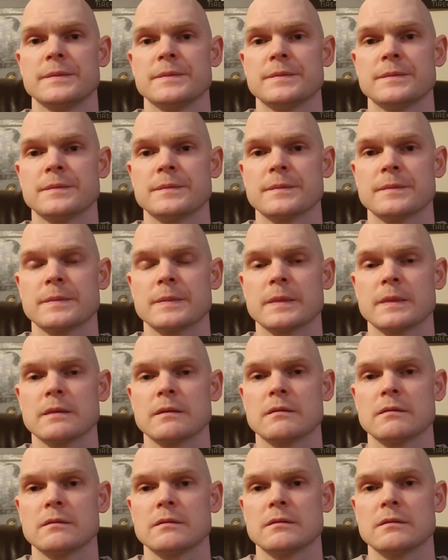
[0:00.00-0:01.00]

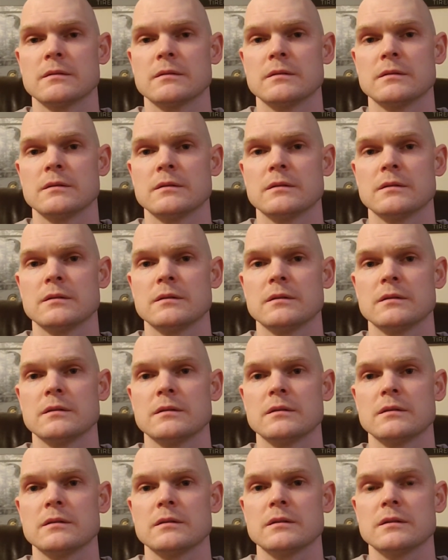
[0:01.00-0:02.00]
No one is speaking in this clip.